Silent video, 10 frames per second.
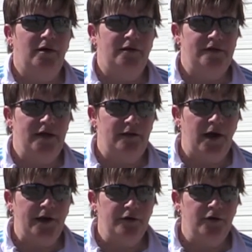see a
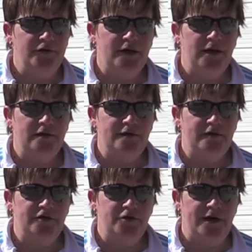lot of girls get in a
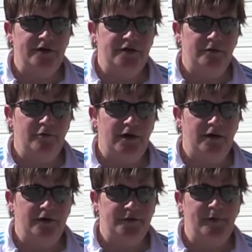situation
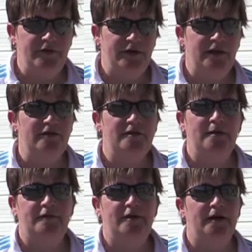where, especially in the
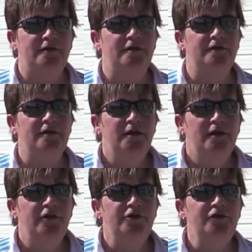state of Texas,
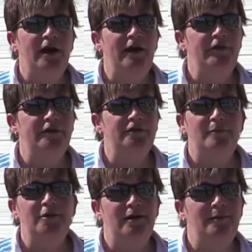they're traveling
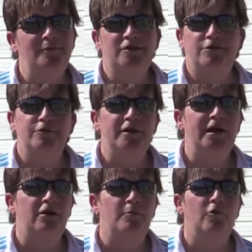sometimes
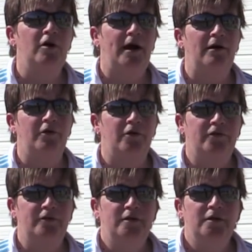three or more
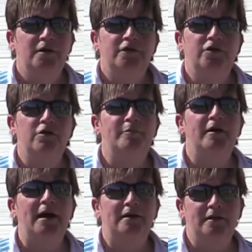hours to a
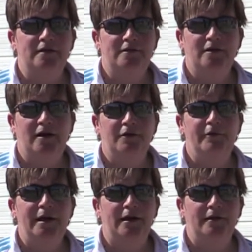practice on a
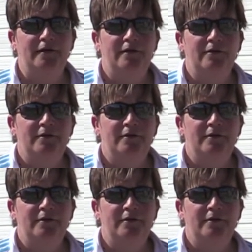weekend